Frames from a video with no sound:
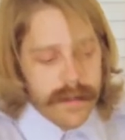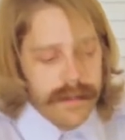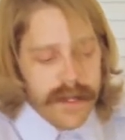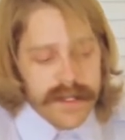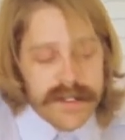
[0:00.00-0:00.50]

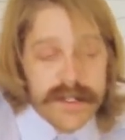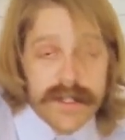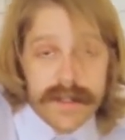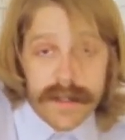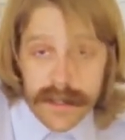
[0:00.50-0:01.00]
But this is
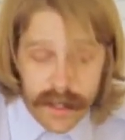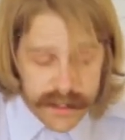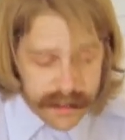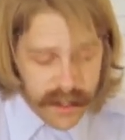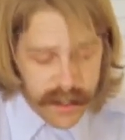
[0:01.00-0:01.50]
an
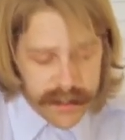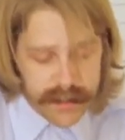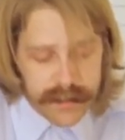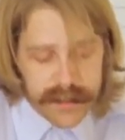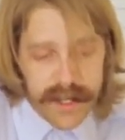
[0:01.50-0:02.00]
awesome
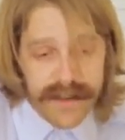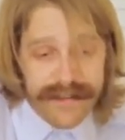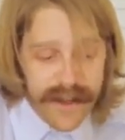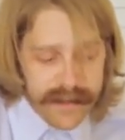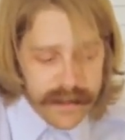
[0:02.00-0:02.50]
console. It's got
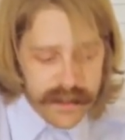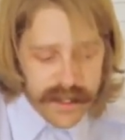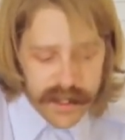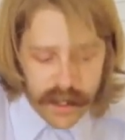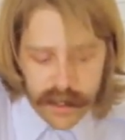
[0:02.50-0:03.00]
a 500
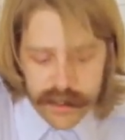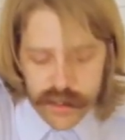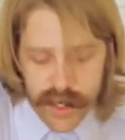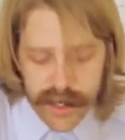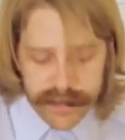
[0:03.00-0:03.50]
gig hard
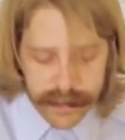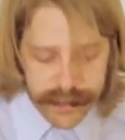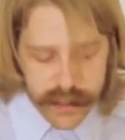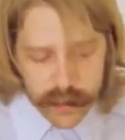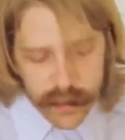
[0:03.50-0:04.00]
drive,
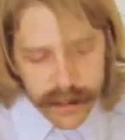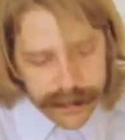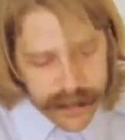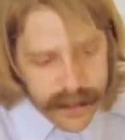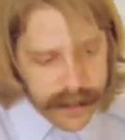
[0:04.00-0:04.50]
a
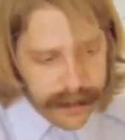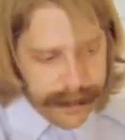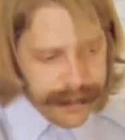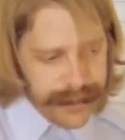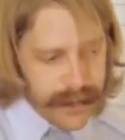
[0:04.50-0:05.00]
Blu-ray player,
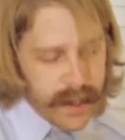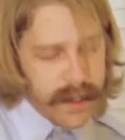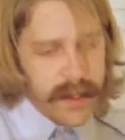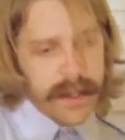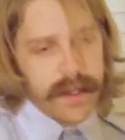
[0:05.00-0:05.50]

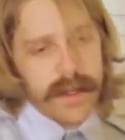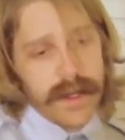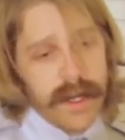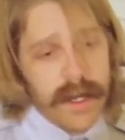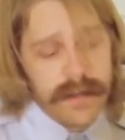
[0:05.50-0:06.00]

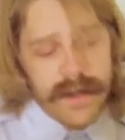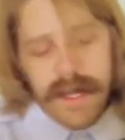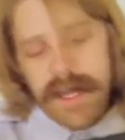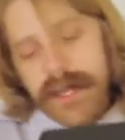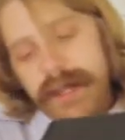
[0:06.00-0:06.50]

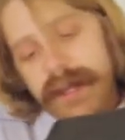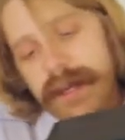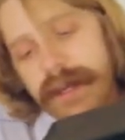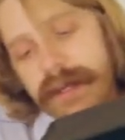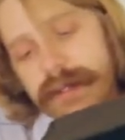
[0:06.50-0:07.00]
8
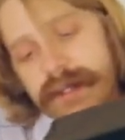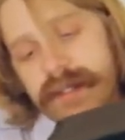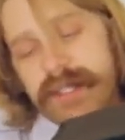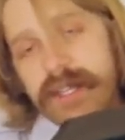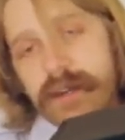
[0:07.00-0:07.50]
gigs
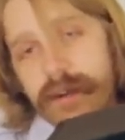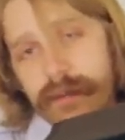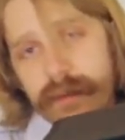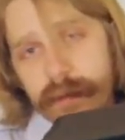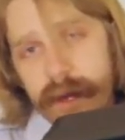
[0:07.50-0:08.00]

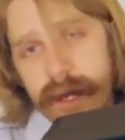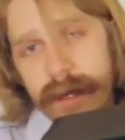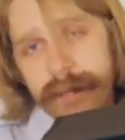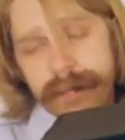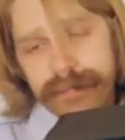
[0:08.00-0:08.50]
DDR3
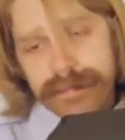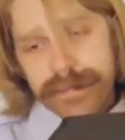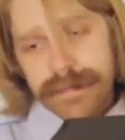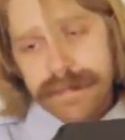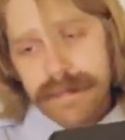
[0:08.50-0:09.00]
RAM,
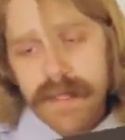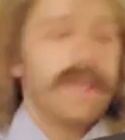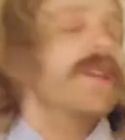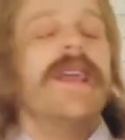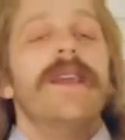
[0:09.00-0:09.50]

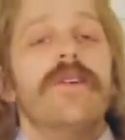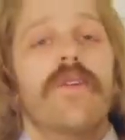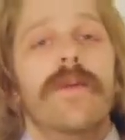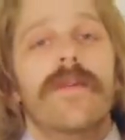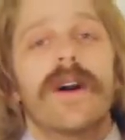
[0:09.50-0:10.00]
an
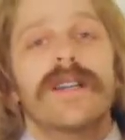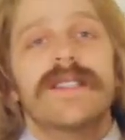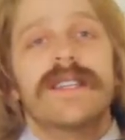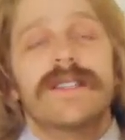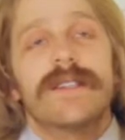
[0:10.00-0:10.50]
8-core
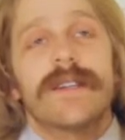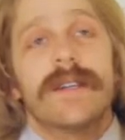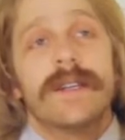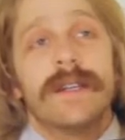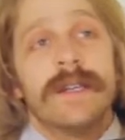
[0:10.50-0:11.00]
processor,
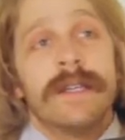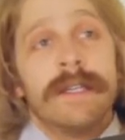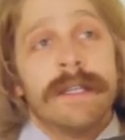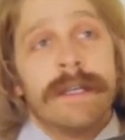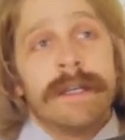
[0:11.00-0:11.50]

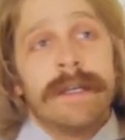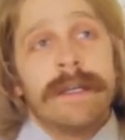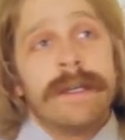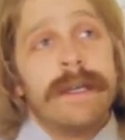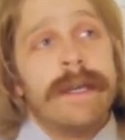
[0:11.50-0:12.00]

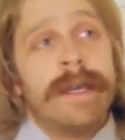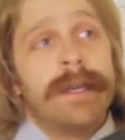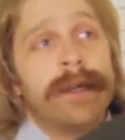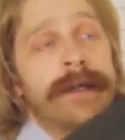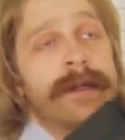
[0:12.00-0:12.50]

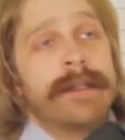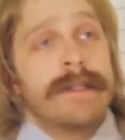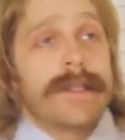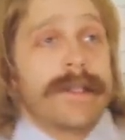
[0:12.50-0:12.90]
and